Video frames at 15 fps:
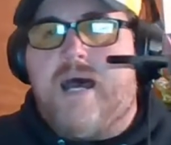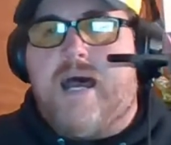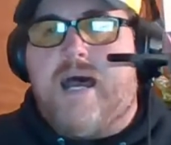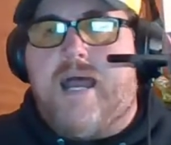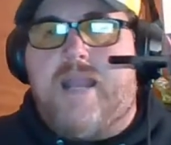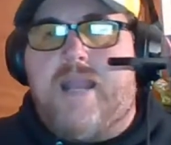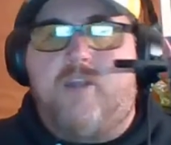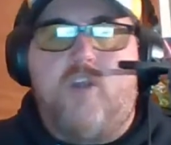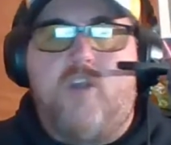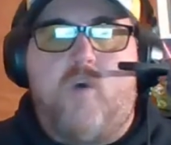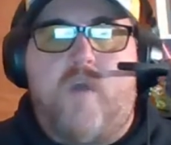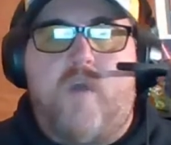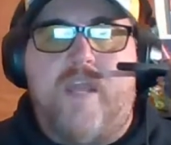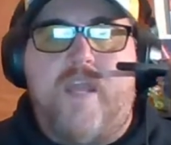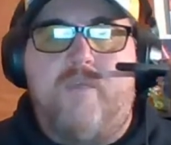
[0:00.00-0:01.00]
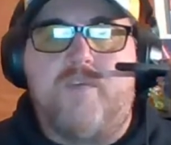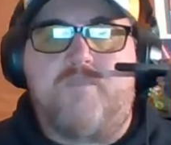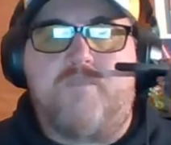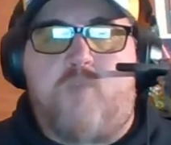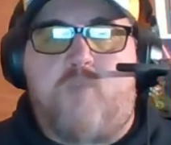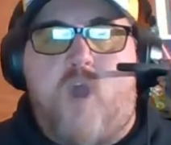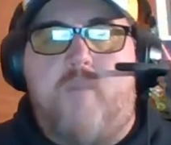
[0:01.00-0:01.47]
I don't know what he was
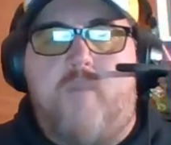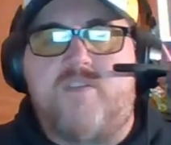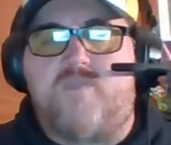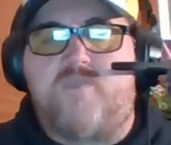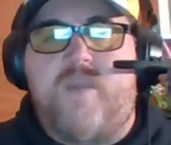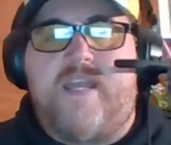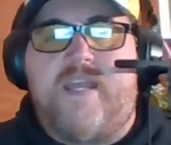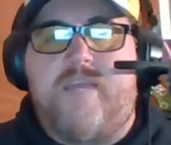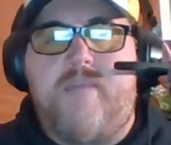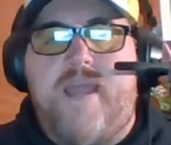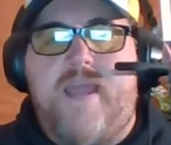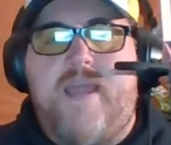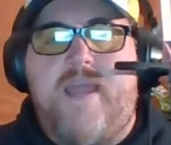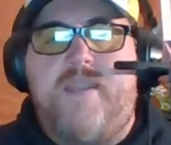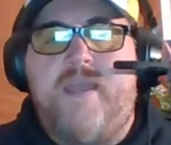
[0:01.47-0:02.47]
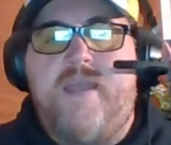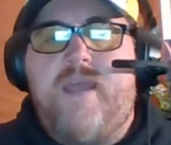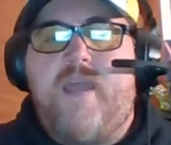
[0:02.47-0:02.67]
promised when he came in.